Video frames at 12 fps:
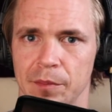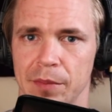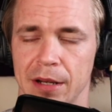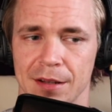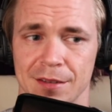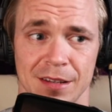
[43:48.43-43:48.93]

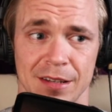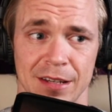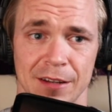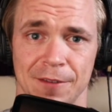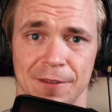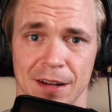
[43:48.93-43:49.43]
because the
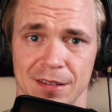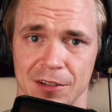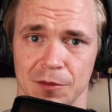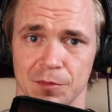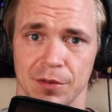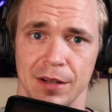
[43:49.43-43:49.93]
DeFi
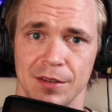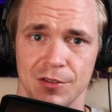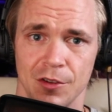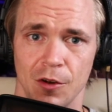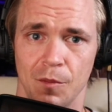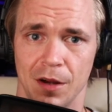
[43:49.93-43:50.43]
sector brings
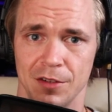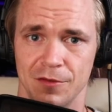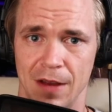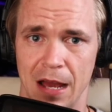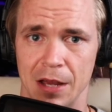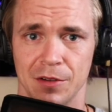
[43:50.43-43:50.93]
so much
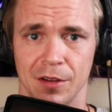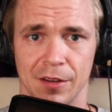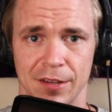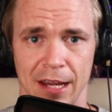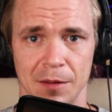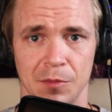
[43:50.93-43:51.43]
value to the
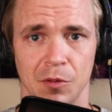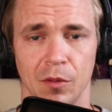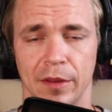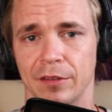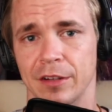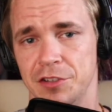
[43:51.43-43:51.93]
table,
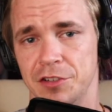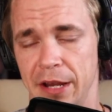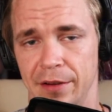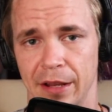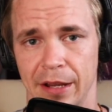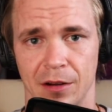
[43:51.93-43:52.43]
things like
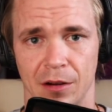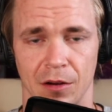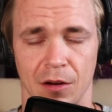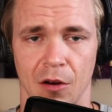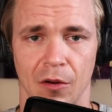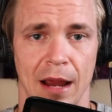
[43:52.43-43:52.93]
Chainlink
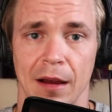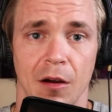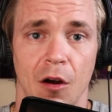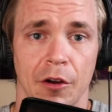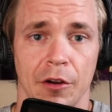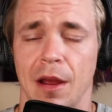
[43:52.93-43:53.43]
are
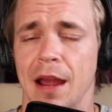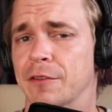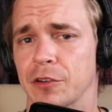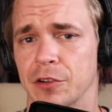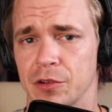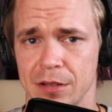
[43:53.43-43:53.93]
on an
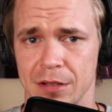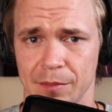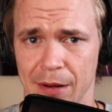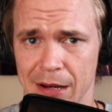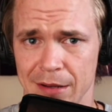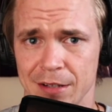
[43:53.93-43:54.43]
ever increasing
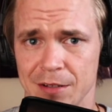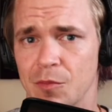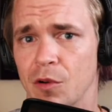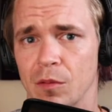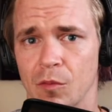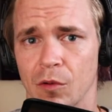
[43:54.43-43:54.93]
basis
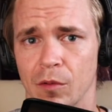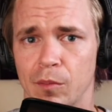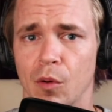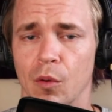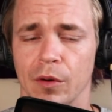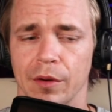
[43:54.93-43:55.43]
more and more
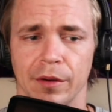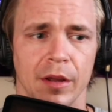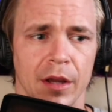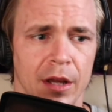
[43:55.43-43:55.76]
important.